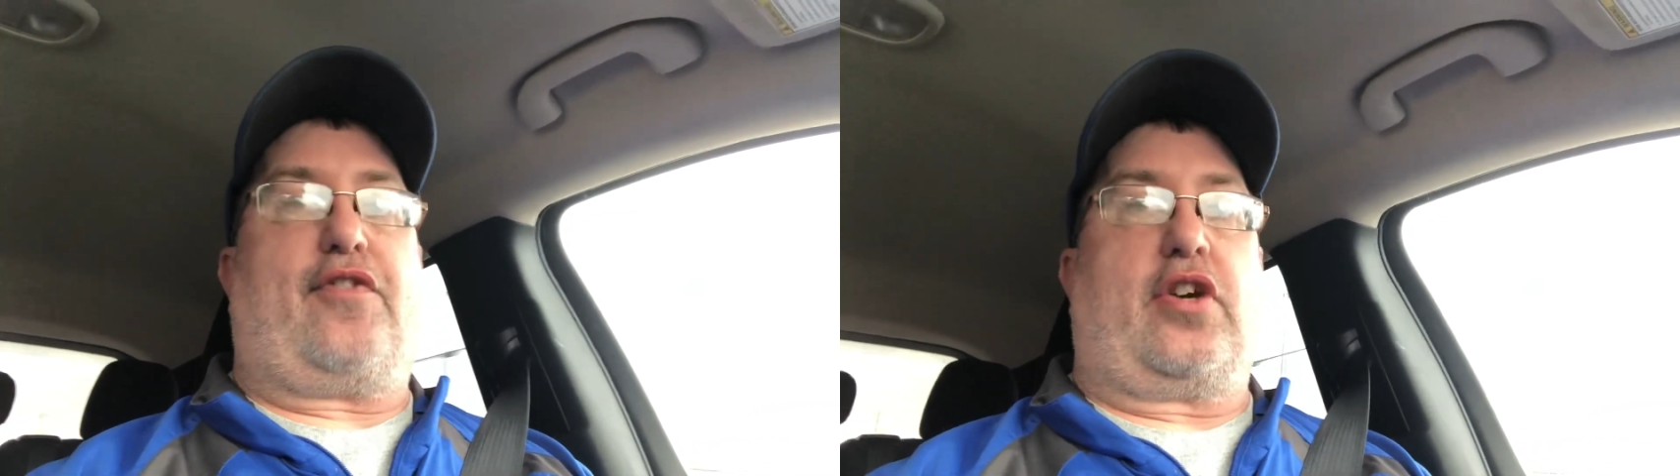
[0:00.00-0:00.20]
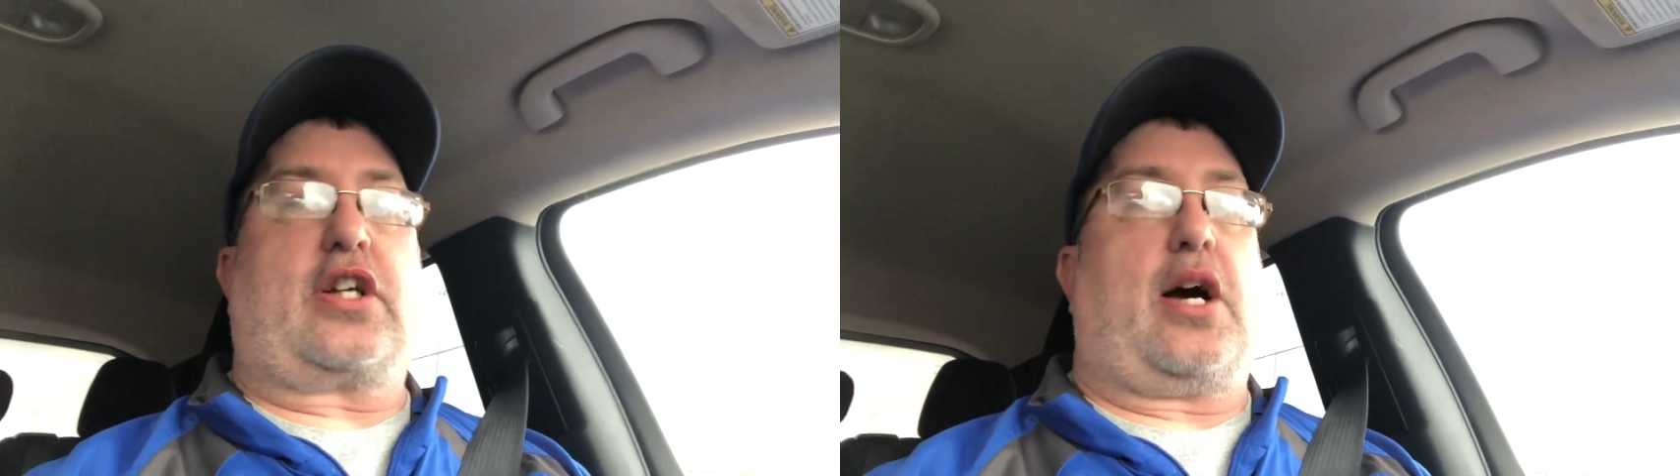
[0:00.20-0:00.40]

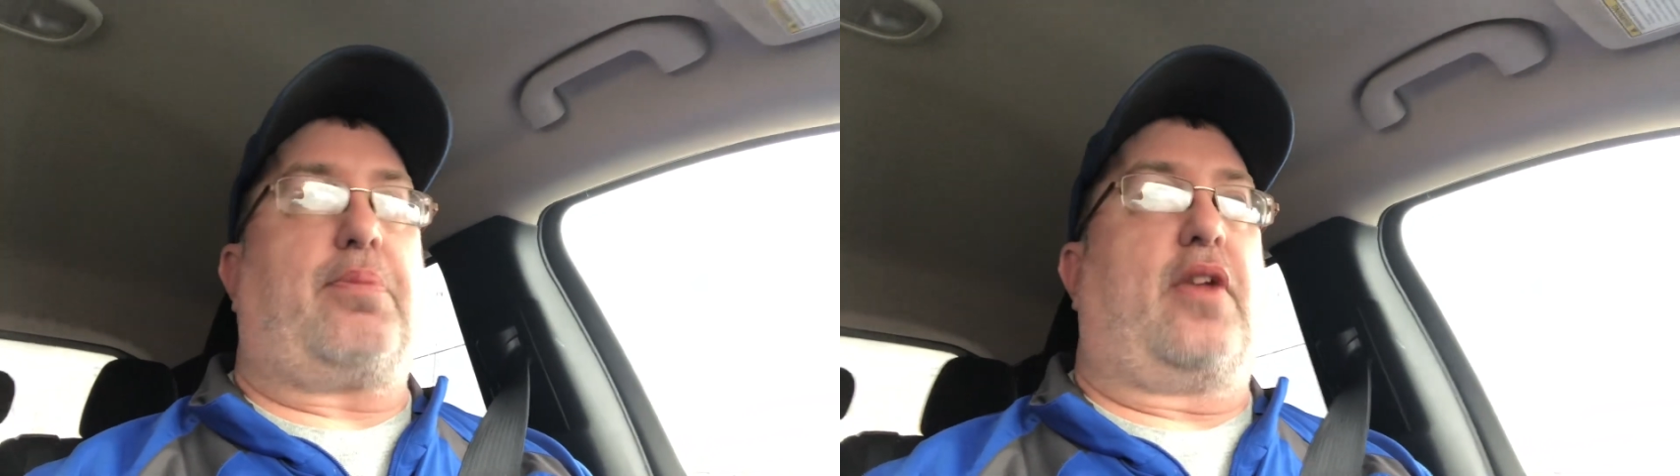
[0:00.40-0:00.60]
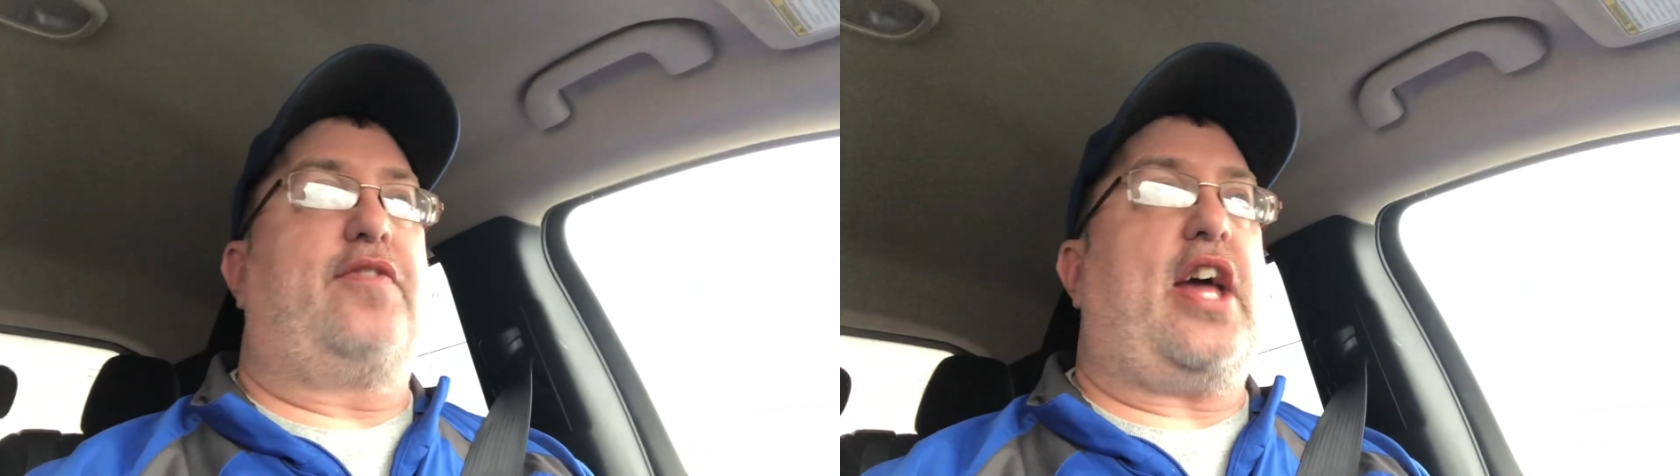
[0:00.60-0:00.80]
for a
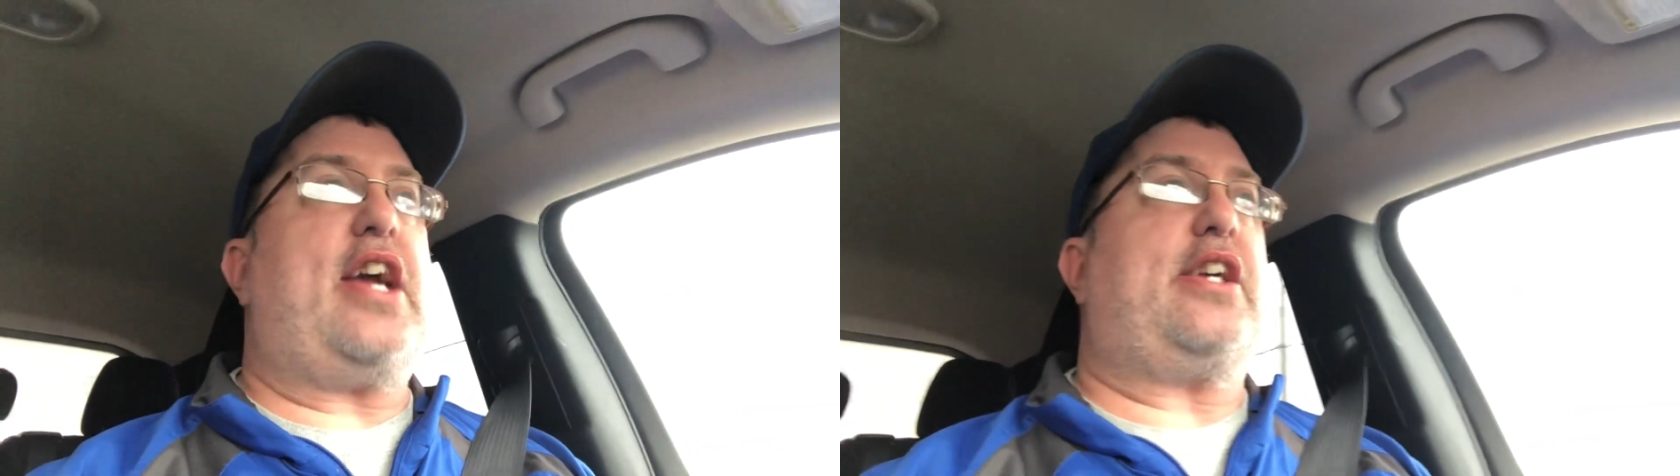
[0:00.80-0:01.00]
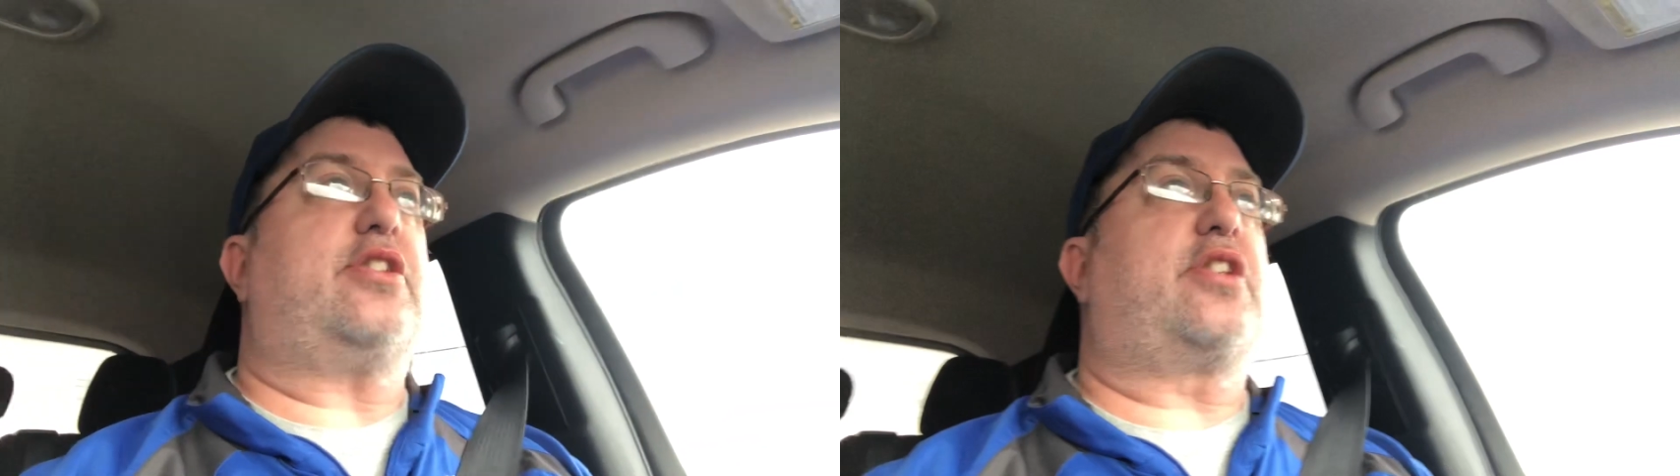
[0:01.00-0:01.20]
couple of
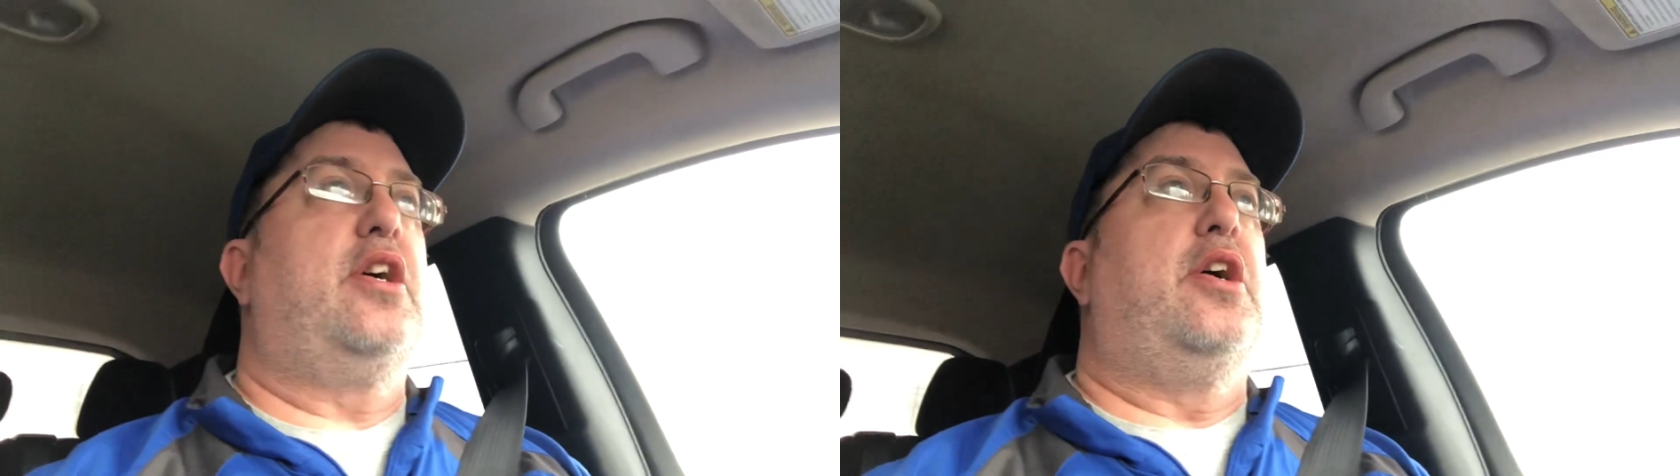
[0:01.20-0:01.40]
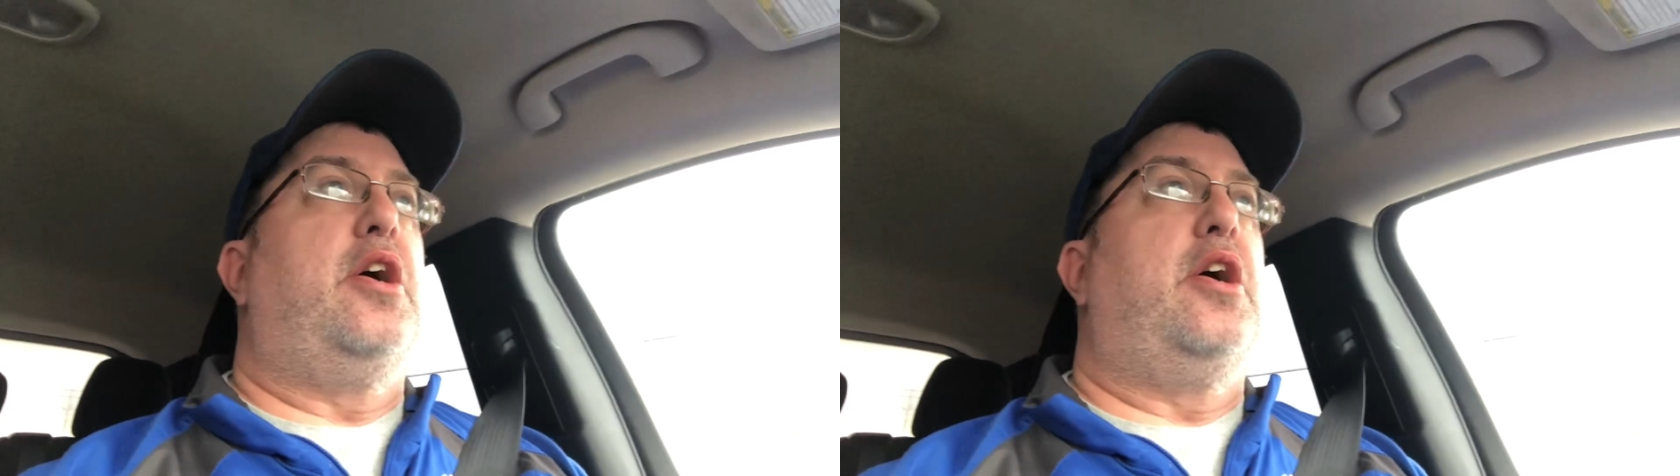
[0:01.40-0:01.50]
days,